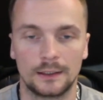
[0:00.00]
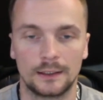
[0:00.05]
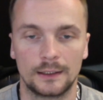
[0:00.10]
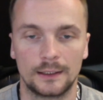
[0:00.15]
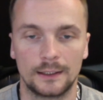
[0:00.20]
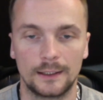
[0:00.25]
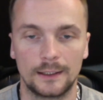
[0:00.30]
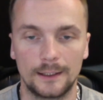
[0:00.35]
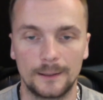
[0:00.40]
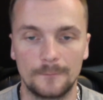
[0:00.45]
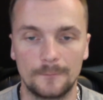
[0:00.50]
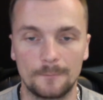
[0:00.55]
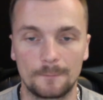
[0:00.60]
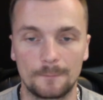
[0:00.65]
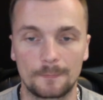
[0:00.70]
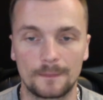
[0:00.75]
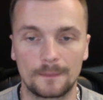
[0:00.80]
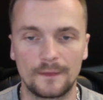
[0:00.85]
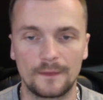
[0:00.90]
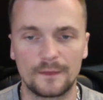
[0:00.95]
Um,
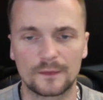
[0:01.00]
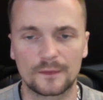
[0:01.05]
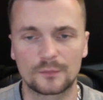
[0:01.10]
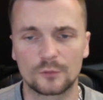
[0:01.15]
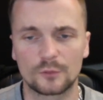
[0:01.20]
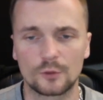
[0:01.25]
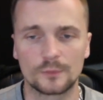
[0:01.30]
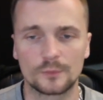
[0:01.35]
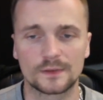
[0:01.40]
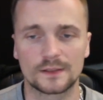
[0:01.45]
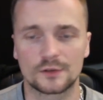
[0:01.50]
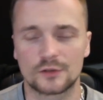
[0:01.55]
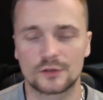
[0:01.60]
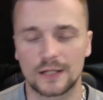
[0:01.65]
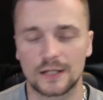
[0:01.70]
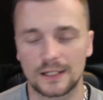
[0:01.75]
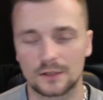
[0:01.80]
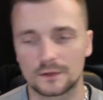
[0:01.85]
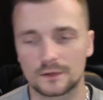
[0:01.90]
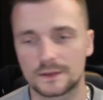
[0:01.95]
and then there's rumours that
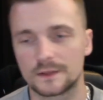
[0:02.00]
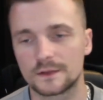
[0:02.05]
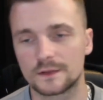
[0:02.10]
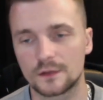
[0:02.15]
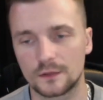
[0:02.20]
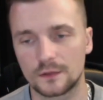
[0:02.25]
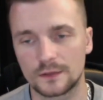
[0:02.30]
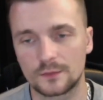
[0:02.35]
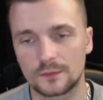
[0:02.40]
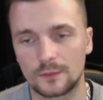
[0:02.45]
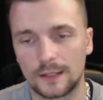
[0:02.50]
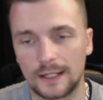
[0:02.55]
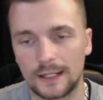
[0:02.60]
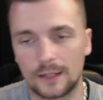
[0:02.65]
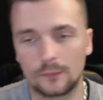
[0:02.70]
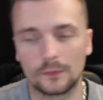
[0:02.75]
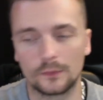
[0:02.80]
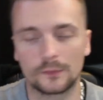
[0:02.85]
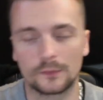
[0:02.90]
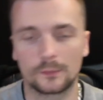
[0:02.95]
Shackleton's on his way
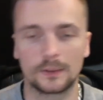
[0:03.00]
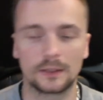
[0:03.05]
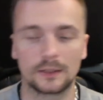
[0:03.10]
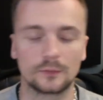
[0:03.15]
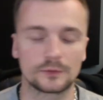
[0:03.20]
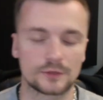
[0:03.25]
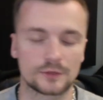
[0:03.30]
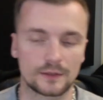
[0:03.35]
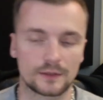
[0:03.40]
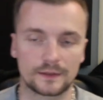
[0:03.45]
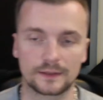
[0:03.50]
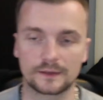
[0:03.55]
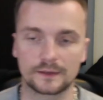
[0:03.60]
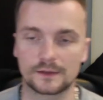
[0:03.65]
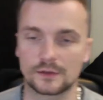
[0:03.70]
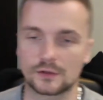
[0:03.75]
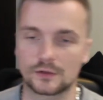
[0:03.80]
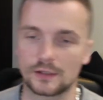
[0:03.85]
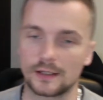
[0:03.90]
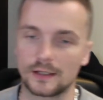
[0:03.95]
out as well, which I think's
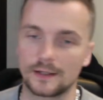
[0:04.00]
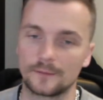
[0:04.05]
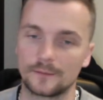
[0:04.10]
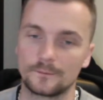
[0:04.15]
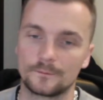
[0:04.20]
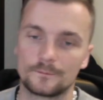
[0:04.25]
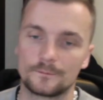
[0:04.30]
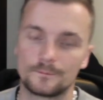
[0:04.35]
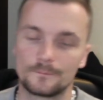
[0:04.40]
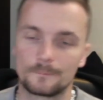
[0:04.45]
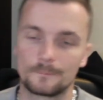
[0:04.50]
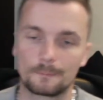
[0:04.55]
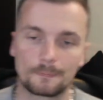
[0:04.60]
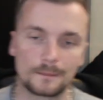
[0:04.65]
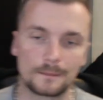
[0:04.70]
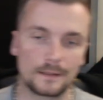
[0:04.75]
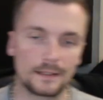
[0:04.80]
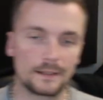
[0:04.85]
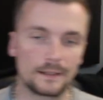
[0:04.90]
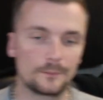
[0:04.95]
a shame.
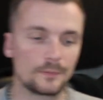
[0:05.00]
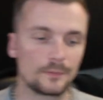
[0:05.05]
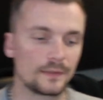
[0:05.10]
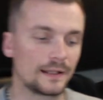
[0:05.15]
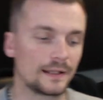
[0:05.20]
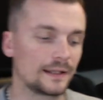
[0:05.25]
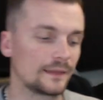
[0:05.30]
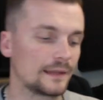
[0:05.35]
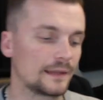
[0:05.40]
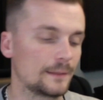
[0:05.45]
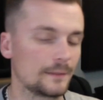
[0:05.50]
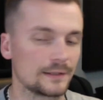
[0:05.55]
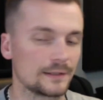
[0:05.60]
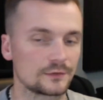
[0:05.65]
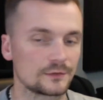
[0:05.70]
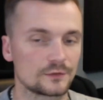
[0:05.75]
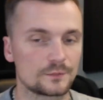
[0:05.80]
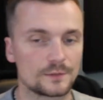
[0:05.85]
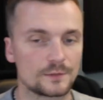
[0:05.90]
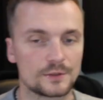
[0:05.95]
Uh, but that, that might
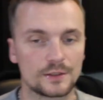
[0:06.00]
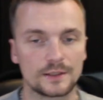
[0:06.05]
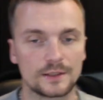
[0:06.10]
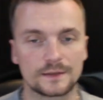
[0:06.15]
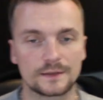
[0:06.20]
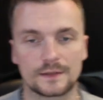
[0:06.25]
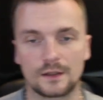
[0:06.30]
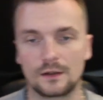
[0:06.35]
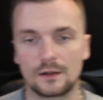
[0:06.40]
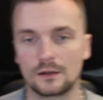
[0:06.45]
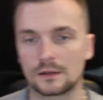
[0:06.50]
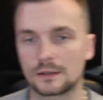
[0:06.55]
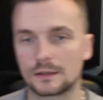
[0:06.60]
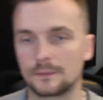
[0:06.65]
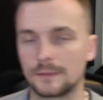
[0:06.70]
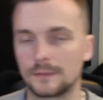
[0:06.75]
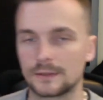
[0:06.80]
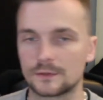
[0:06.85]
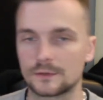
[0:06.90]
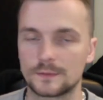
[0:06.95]
just be shit talk.
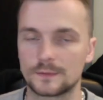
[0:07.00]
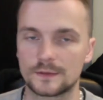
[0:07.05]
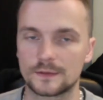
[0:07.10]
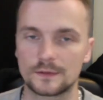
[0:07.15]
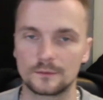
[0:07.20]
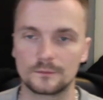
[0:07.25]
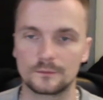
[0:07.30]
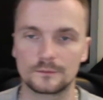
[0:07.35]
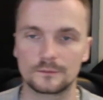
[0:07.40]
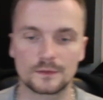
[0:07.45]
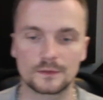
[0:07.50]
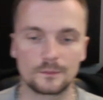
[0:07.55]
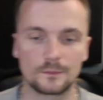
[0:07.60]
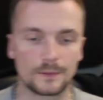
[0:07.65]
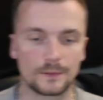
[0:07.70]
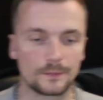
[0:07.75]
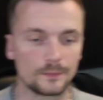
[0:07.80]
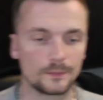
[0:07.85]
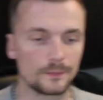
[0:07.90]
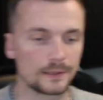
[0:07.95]
Might just be some, some
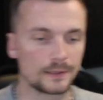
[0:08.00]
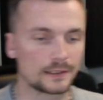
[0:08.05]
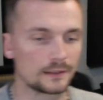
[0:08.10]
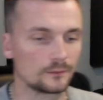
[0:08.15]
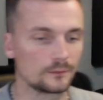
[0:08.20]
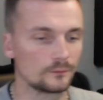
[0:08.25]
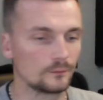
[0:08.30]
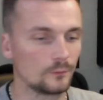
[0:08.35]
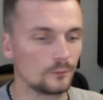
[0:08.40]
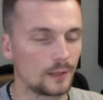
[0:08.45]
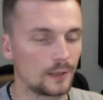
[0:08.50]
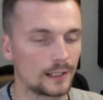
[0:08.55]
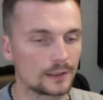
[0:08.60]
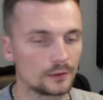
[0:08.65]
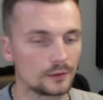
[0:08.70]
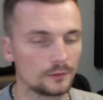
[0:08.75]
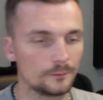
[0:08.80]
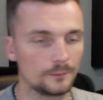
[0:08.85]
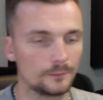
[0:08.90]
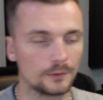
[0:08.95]
people making whack
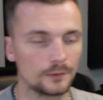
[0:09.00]
up.